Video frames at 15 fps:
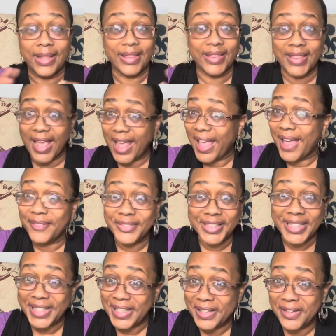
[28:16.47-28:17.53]
they have
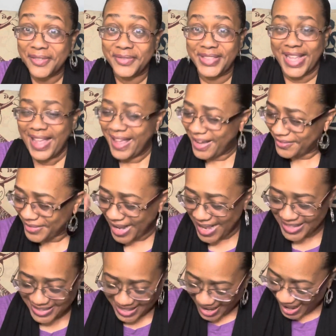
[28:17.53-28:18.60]
lived. They have
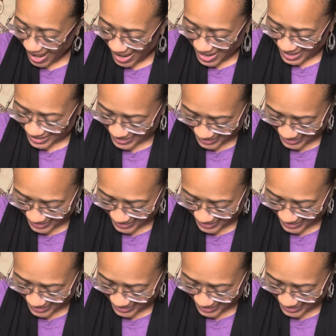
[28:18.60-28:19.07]
not died.